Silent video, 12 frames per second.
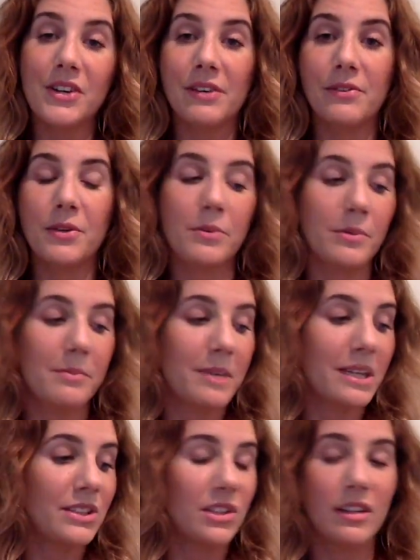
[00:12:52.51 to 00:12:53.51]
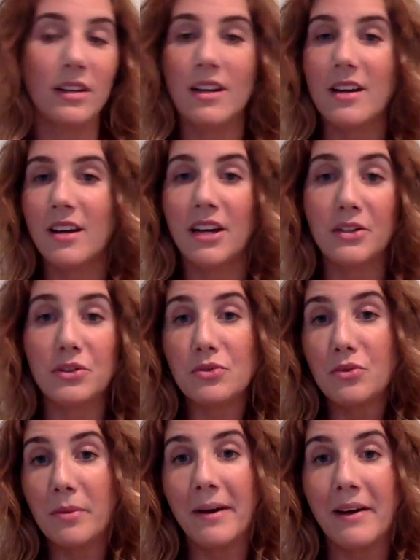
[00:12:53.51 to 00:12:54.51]
If you want me to kind of
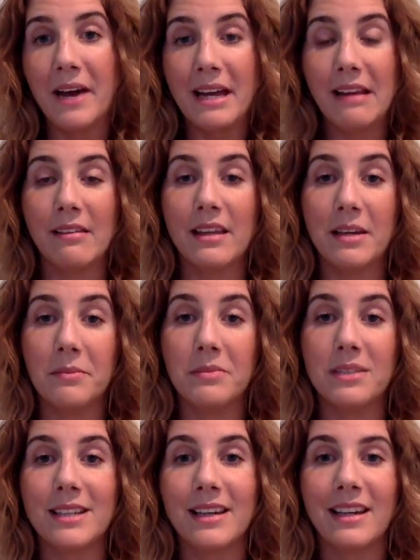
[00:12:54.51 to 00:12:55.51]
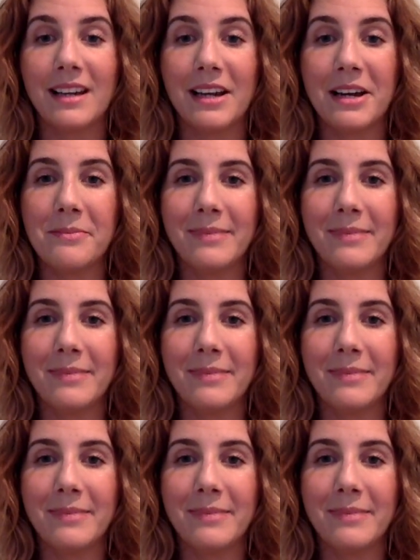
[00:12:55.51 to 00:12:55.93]
talk about anything in particular,